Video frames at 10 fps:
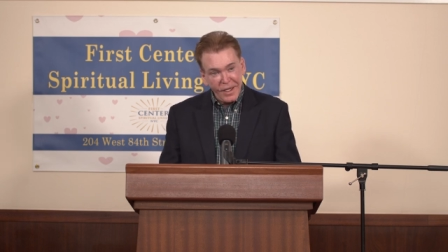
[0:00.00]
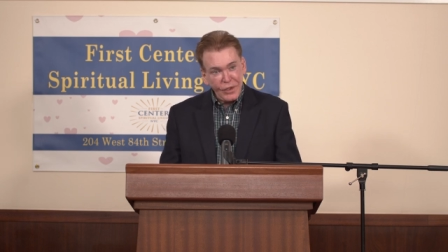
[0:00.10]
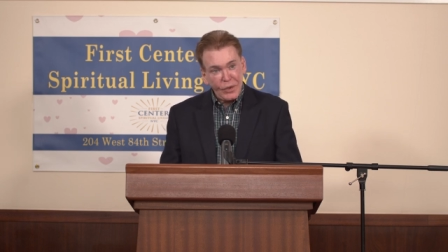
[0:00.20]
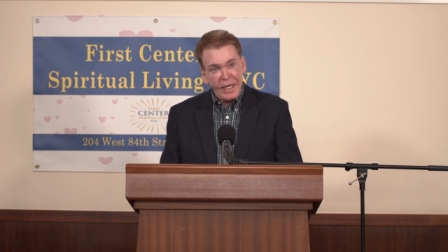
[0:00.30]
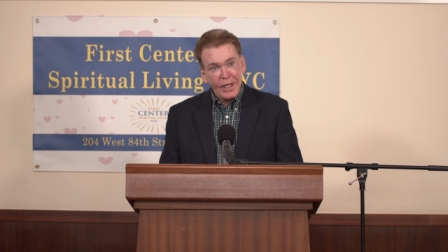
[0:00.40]

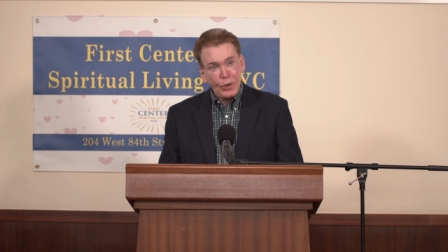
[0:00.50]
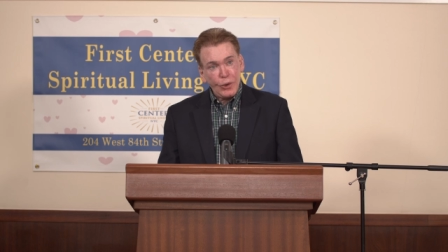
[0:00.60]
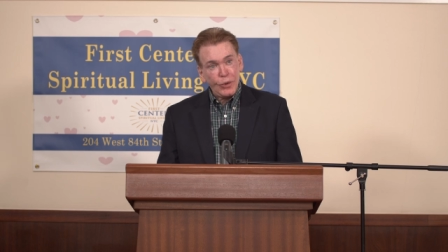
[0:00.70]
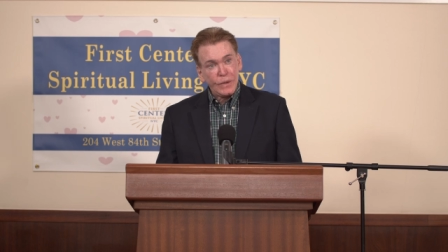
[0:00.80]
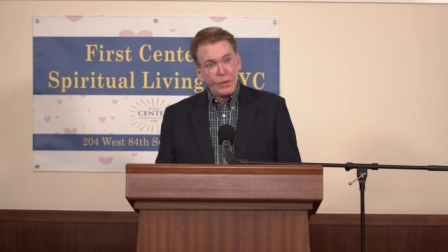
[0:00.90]
You can't
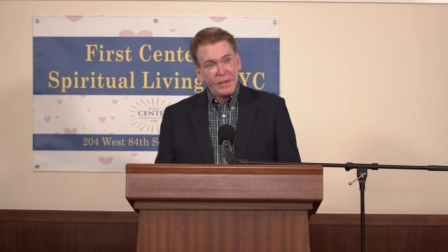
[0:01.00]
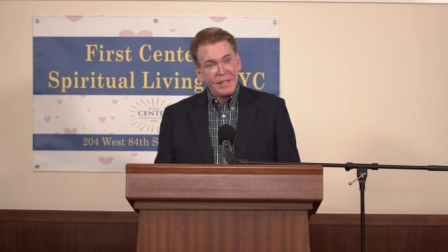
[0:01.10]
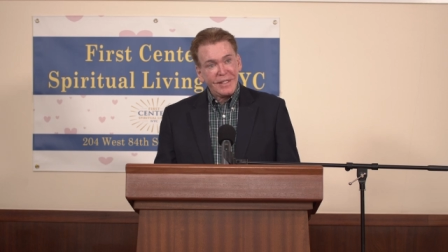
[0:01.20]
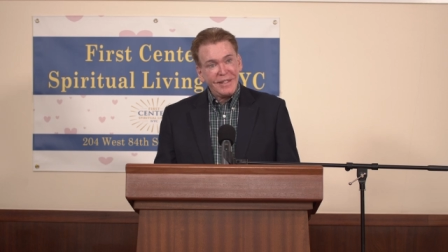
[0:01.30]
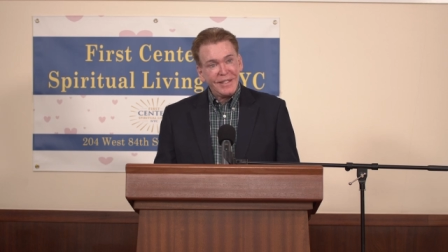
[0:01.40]
lose with
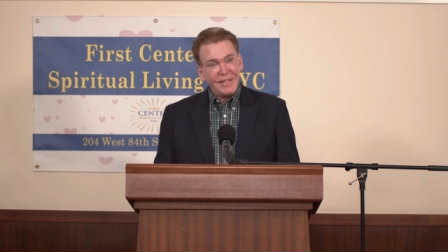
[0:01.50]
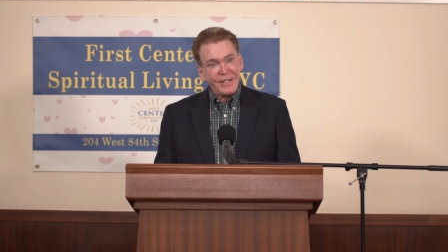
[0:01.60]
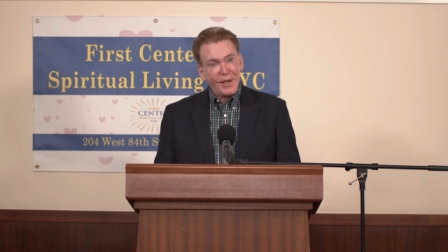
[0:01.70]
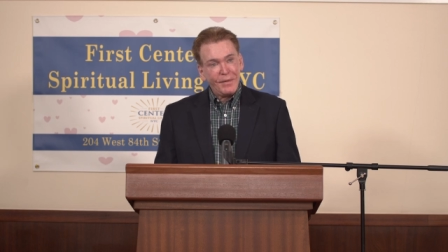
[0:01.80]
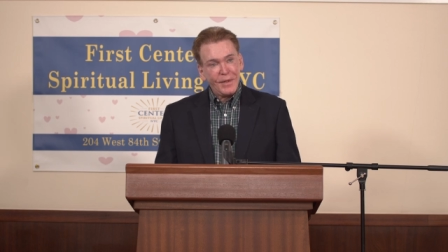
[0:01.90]
this, this
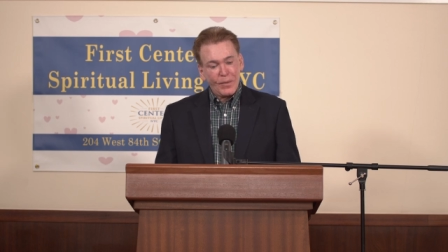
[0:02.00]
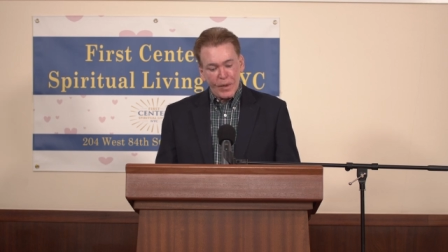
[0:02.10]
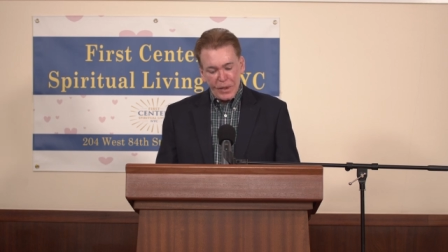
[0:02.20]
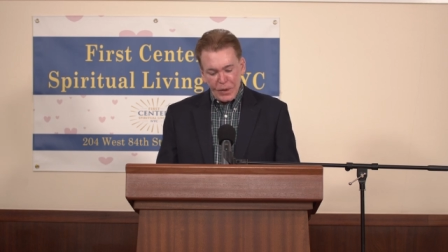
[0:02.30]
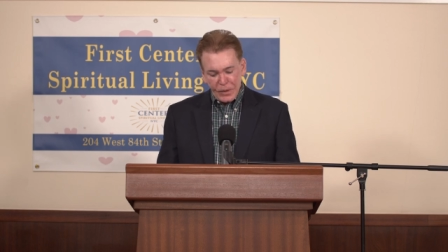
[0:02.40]
stuff that
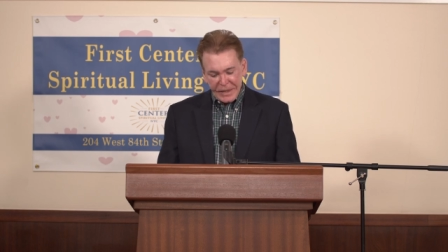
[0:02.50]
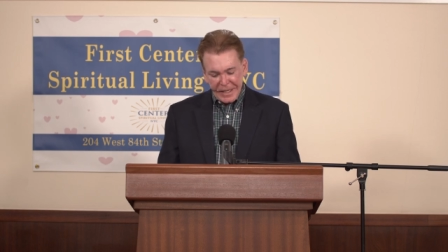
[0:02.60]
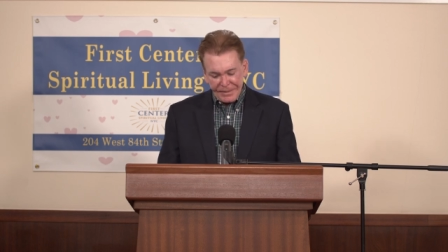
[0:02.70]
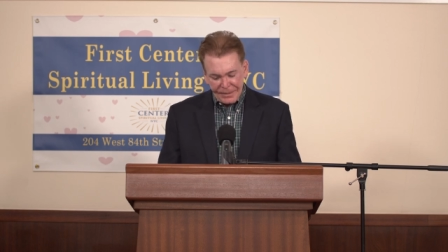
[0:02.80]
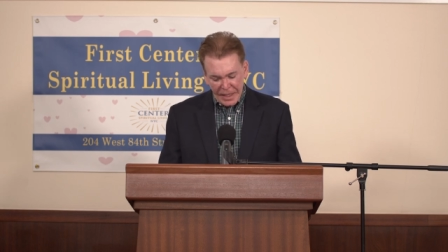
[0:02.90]
we're
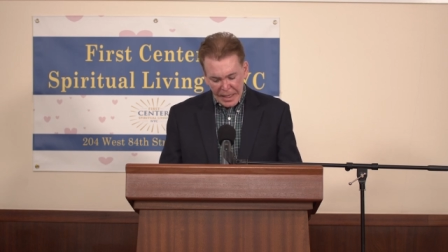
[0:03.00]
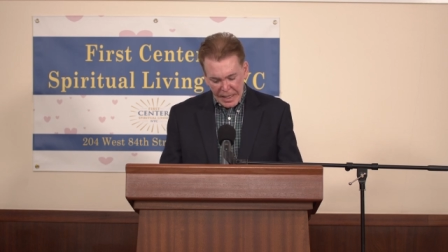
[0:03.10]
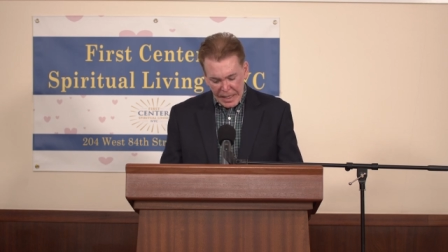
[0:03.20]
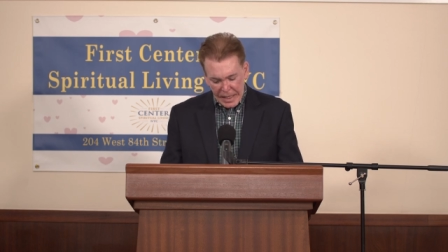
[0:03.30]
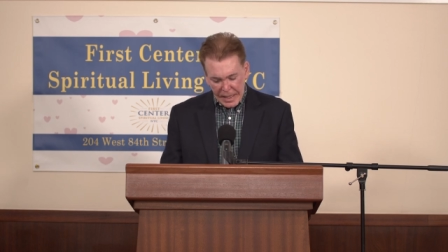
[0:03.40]
using.
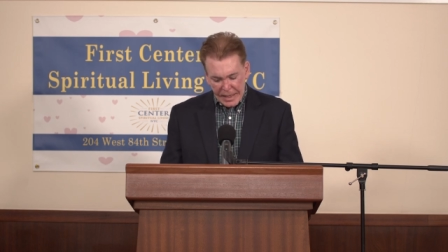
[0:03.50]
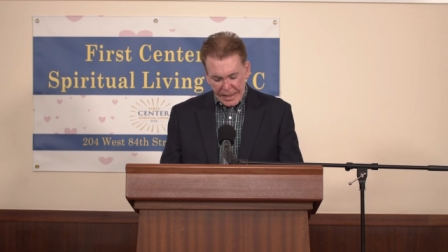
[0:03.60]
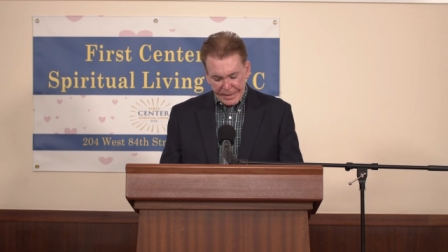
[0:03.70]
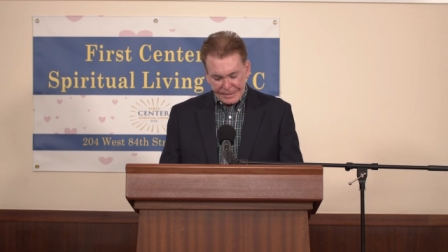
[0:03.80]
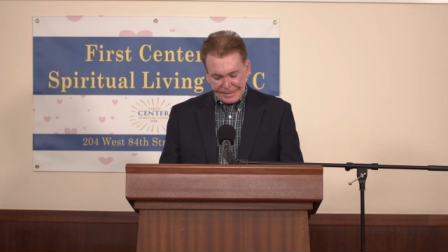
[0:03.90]

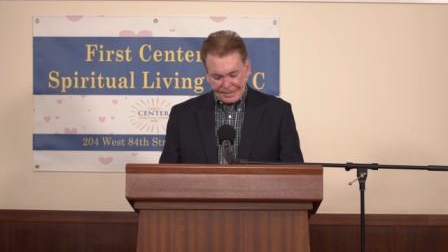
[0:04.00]
Uh,